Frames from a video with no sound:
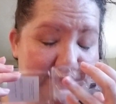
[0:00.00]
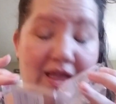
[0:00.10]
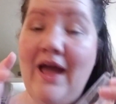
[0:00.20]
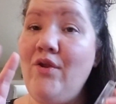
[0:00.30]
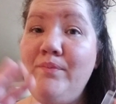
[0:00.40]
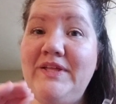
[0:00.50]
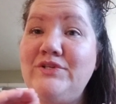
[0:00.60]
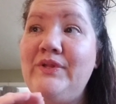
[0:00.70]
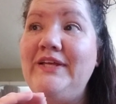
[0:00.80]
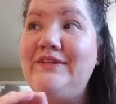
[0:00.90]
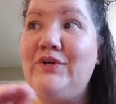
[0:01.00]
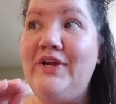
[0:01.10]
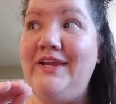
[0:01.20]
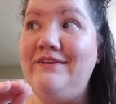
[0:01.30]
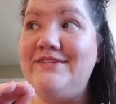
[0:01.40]
I normally don't like the
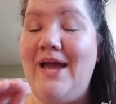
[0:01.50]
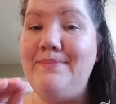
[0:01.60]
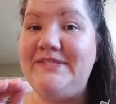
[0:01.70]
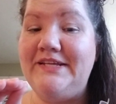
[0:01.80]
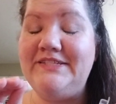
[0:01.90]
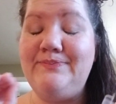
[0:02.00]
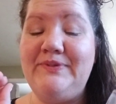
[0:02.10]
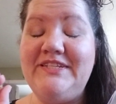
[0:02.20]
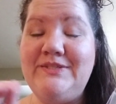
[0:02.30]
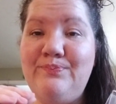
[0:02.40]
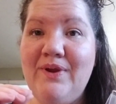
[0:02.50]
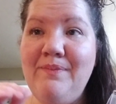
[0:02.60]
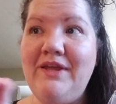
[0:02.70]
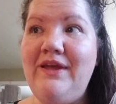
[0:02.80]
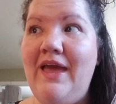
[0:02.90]
green type scents, but the
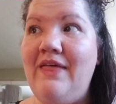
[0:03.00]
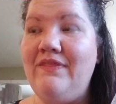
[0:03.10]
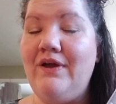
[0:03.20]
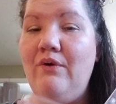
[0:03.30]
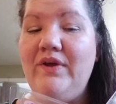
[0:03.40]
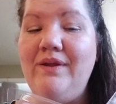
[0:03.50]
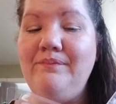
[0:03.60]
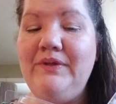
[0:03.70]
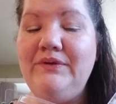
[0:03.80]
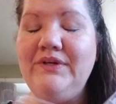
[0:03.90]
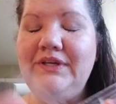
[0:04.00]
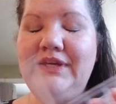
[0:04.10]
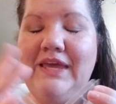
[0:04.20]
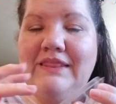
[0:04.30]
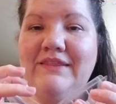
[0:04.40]
spearmint and the coconut milk
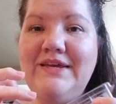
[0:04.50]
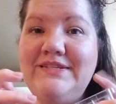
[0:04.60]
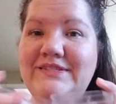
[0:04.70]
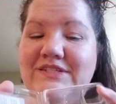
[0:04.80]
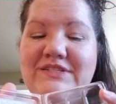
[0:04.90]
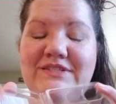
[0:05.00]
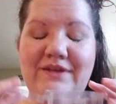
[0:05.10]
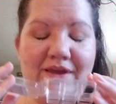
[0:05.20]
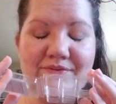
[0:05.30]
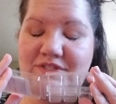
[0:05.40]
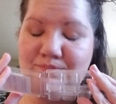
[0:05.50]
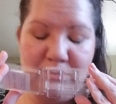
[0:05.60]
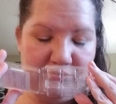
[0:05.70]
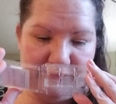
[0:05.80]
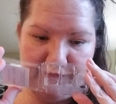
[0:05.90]
in this, it was
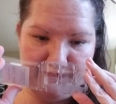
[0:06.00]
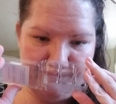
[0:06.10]
beautiful.